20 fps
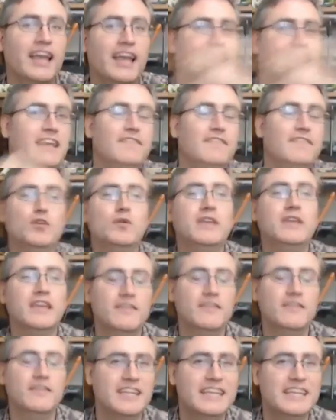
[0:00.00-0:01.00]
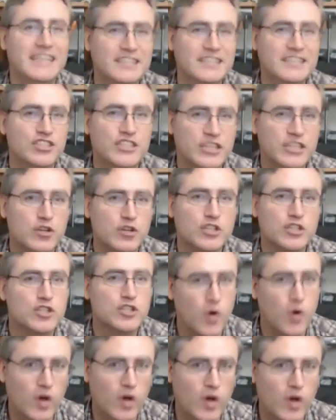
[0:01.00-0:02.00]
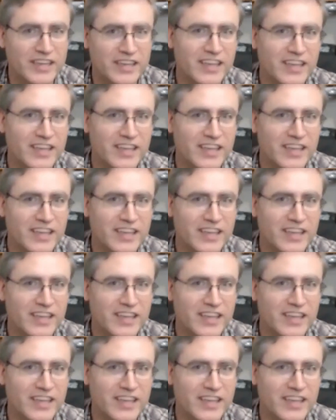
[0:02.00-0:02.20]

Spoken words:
If You Give an Engineer a Toy.